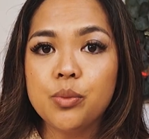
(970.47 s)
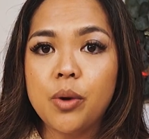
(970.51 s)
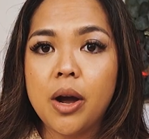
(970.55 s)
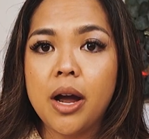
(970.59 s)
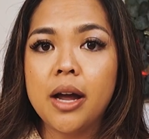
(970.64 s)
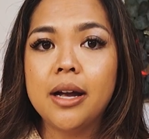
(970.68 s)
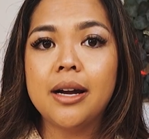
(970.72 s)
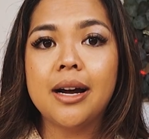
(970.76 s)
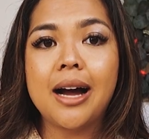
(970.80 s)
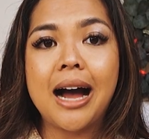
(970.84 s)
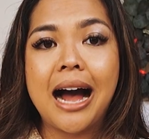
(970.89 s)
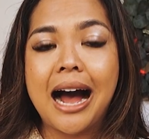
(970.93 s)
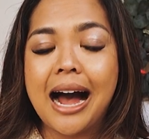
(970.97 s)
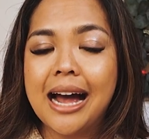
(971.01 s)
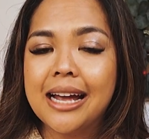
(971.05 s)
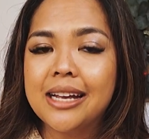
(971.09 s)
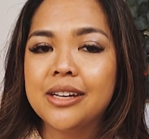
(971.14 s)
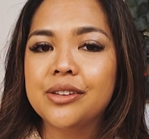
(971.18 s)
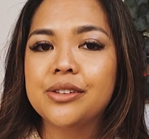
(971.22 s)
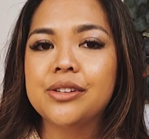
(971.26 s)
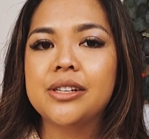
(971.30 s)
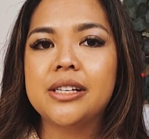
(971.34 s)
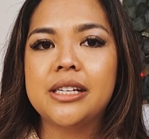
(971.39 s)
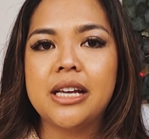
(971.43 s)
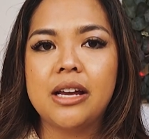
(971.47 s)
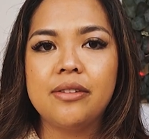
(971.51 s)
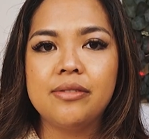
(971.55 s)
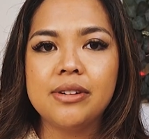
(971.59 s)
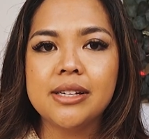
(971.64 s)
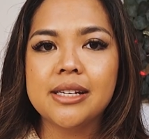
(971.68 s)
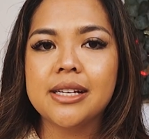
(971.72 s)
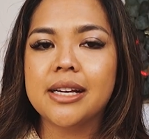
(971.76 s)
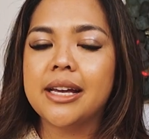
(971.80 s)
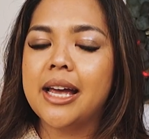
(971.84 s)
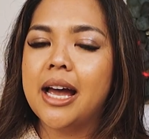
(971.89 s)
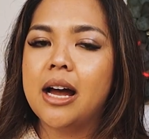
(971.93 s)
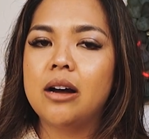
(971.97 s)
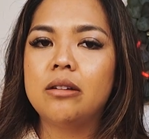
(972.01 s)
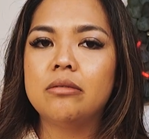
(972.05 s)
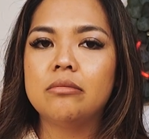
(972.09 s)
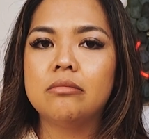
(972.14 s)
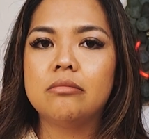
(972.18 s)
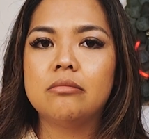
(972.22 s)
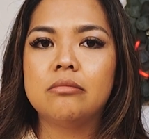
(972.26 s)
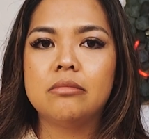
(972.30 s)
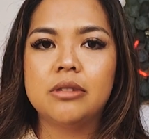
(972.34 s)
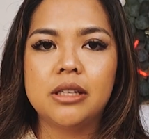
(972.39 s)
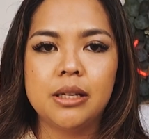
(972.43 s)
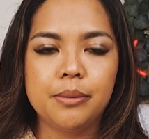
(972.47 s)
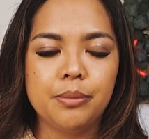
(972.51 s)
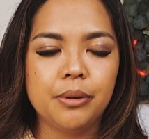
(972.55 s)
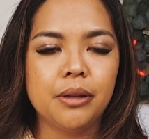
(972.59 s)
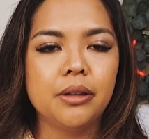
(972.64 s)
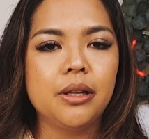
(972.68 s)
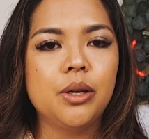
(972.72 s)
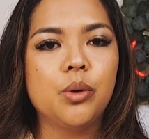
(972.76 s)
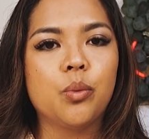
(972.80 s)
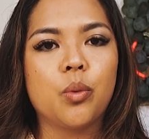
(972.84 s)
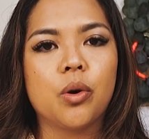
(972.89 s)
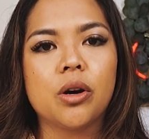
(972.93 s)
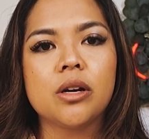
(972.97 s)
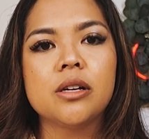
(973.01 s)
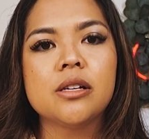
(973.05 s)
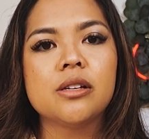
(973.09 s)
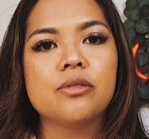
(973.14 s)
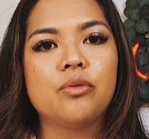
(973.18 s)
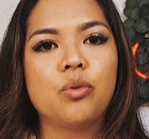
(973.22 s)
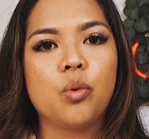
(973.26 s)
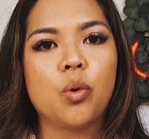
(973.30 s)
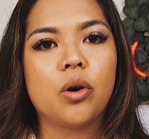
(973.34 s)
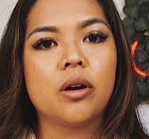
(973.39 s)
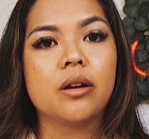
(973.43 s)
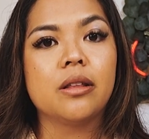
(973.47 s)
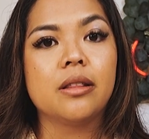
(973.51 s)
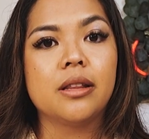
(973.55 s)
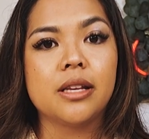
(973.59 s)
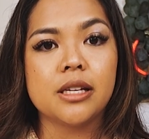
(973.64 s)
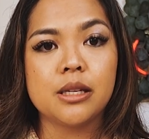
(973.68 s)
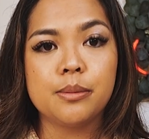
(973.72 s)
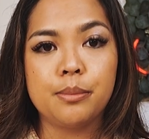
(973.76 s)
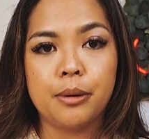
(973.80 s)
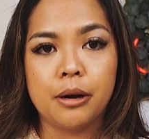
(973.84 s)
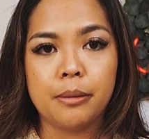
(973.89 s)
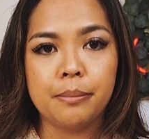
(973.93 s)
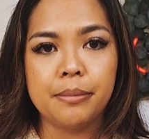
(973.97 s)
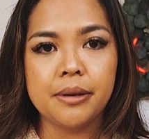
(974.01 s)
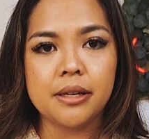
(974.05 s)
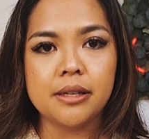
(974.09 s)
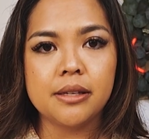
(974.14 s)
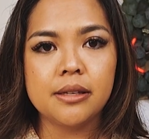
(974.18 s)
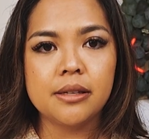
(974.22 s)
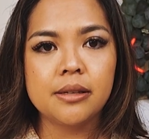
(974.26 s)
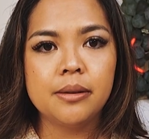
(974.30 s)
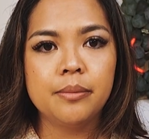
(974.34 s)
why a high-yield savings account typically works for this purpose.